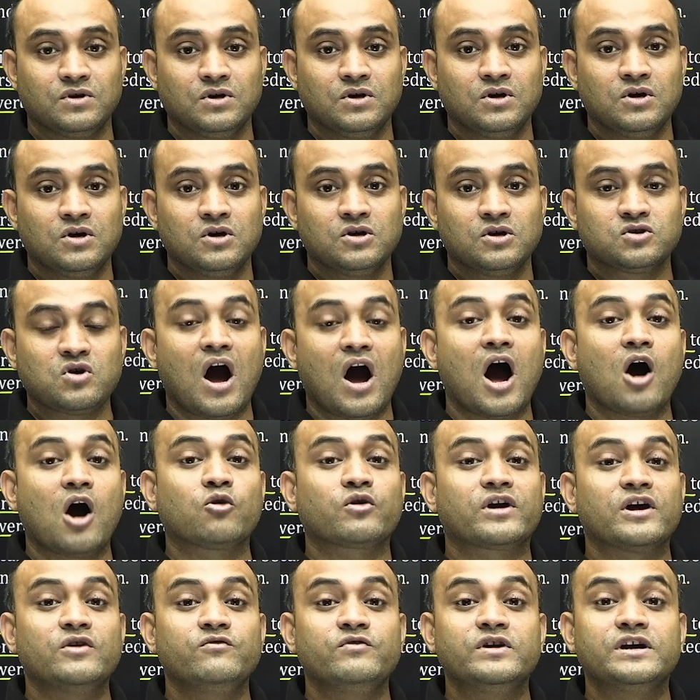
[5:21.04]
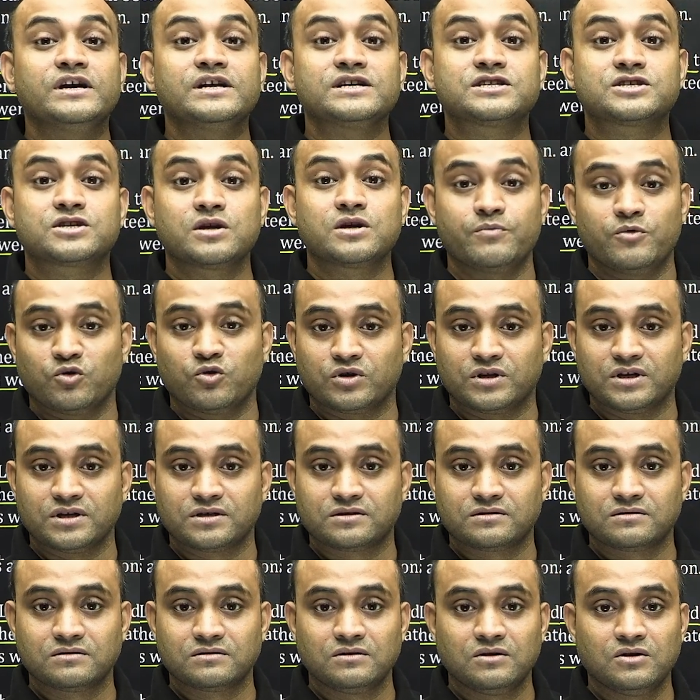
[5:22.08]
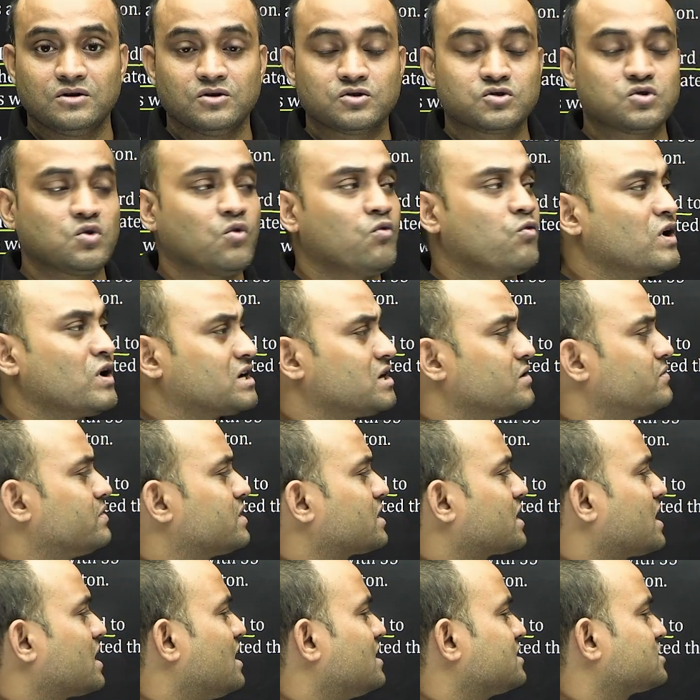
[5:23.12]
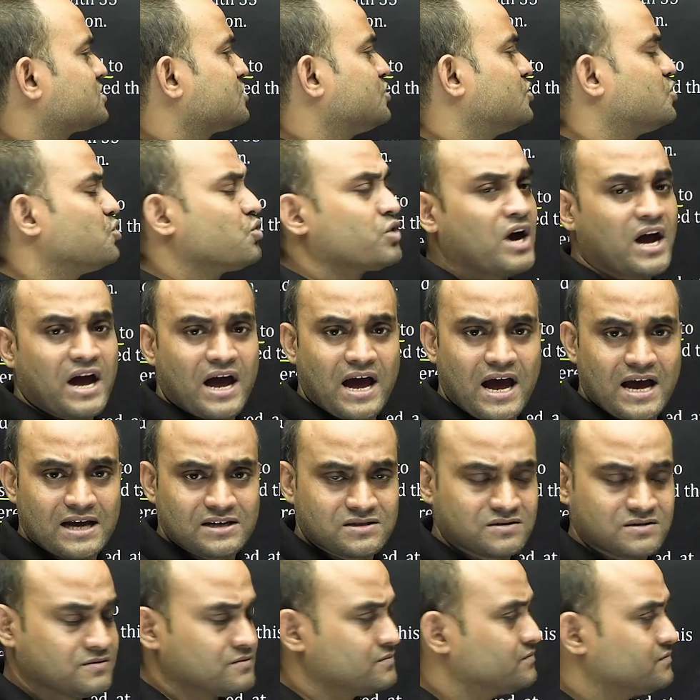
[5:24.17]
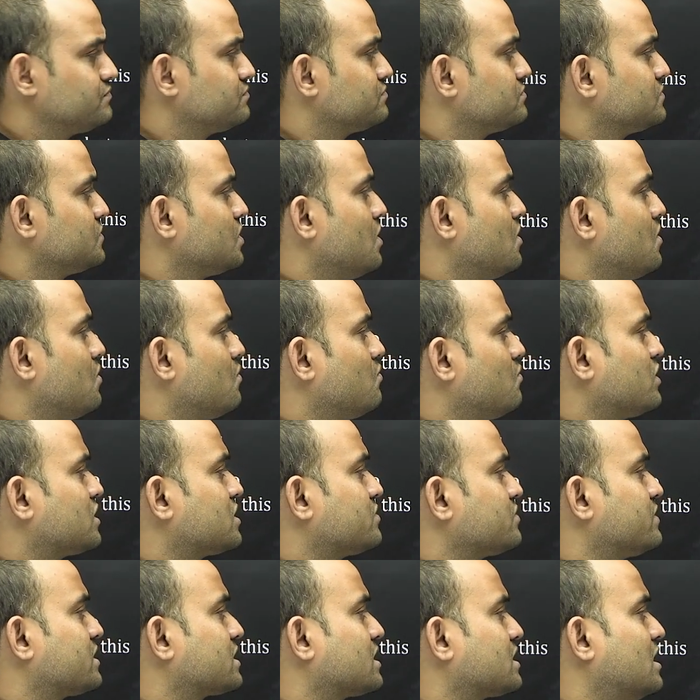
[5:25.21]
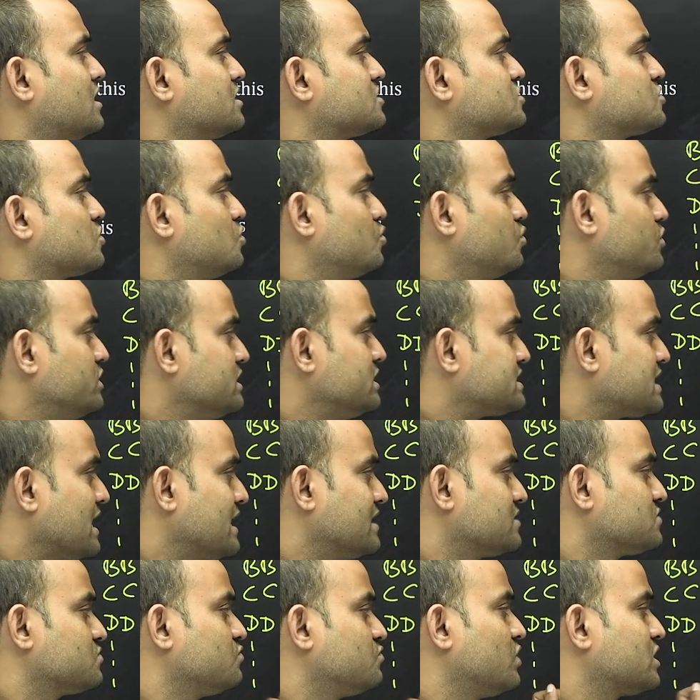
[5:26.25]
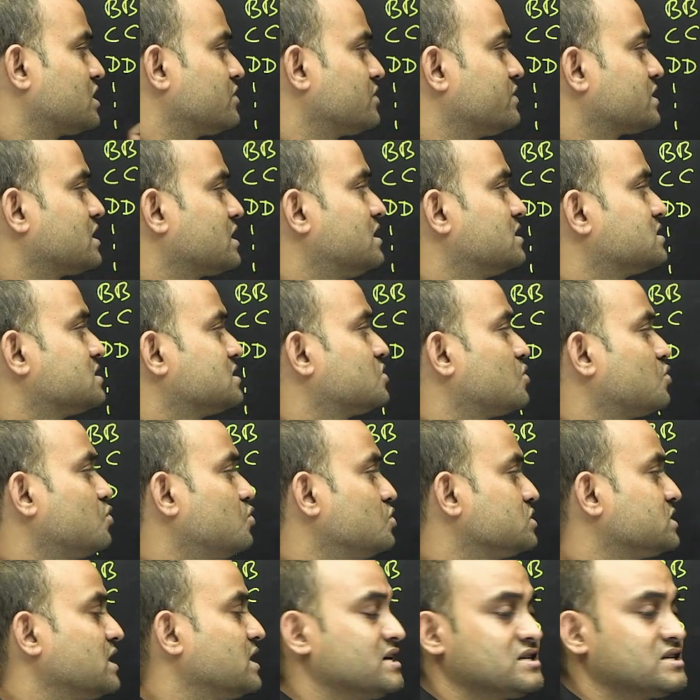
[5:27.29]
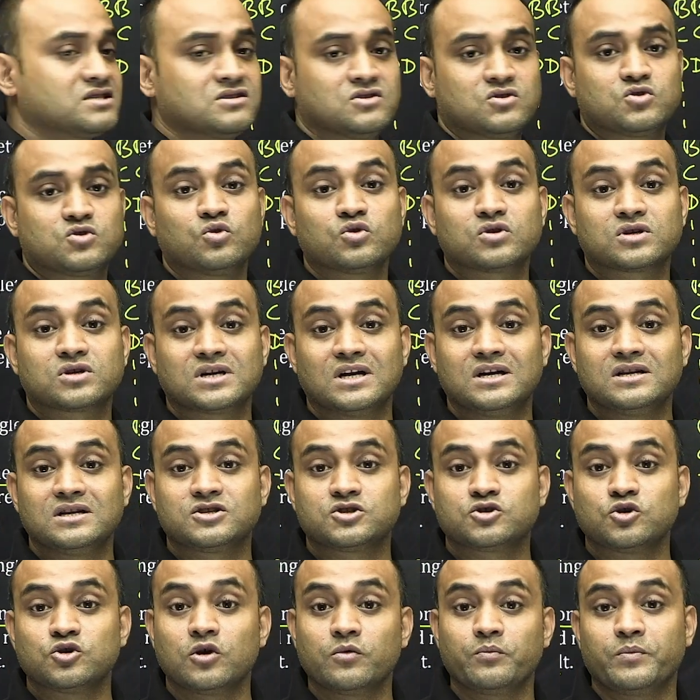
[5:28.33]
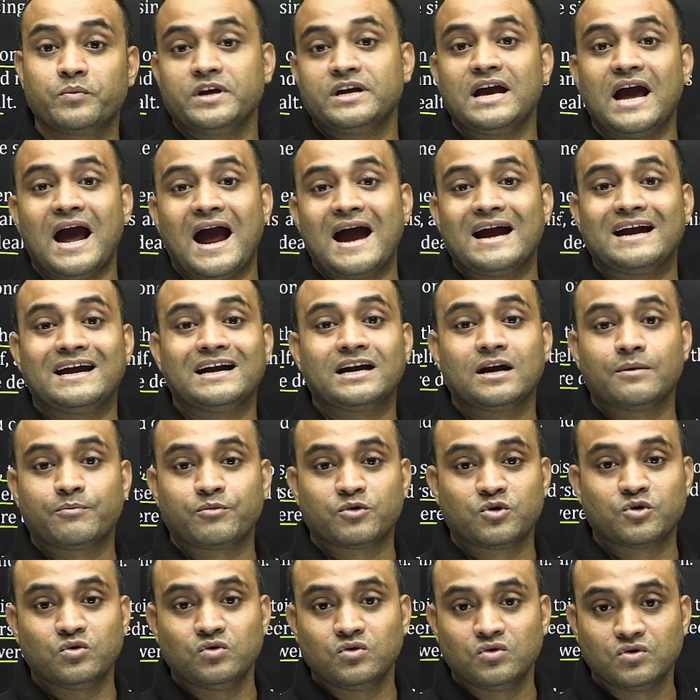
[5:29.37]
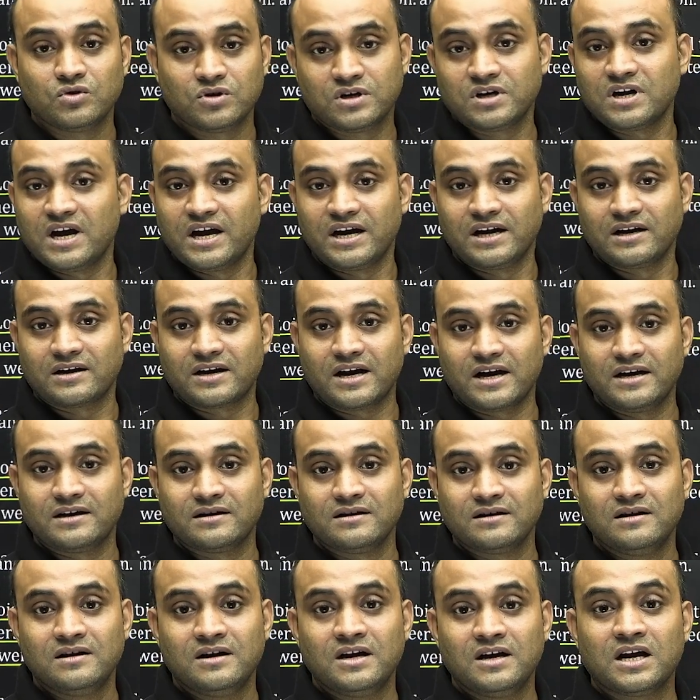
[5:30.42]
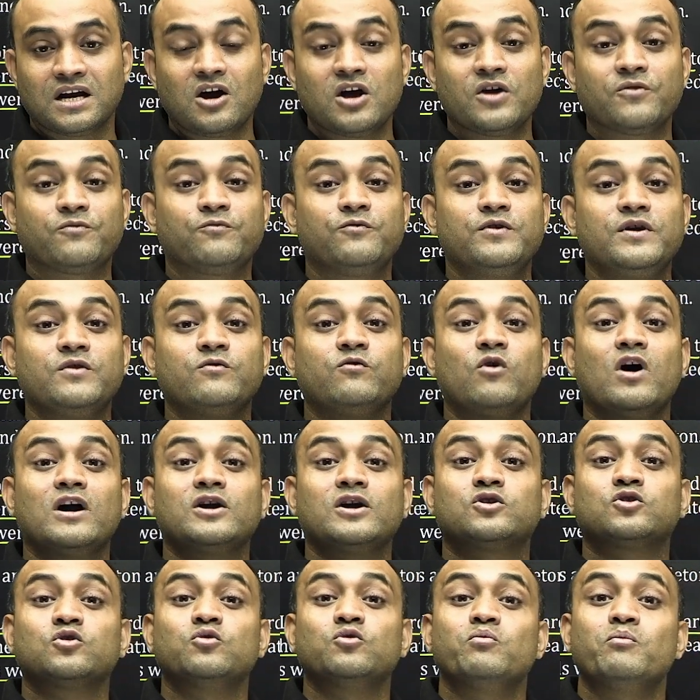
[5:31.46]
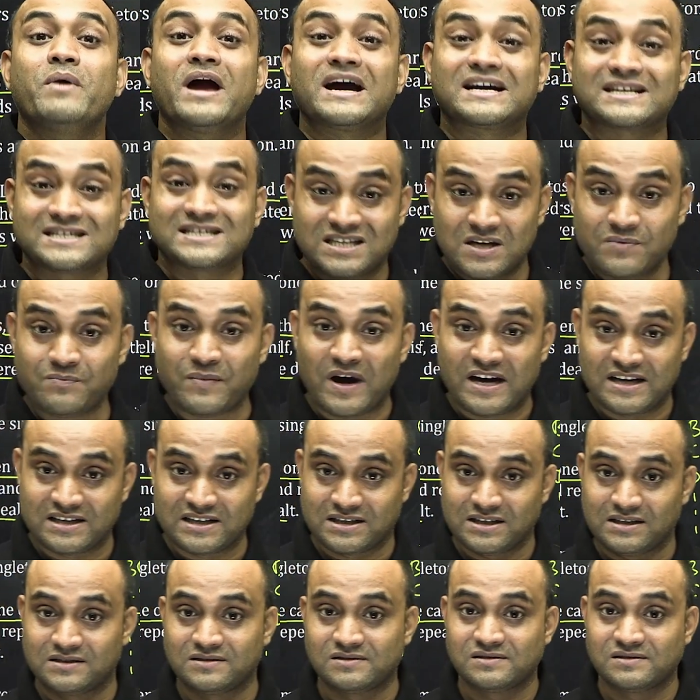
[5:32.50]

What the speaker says: So how can we distribute this? So whatever cards Dora has, whatever cards Luis has, whatever cards Rose has, total should be added up to 9, right? Now, if we want to maximize this,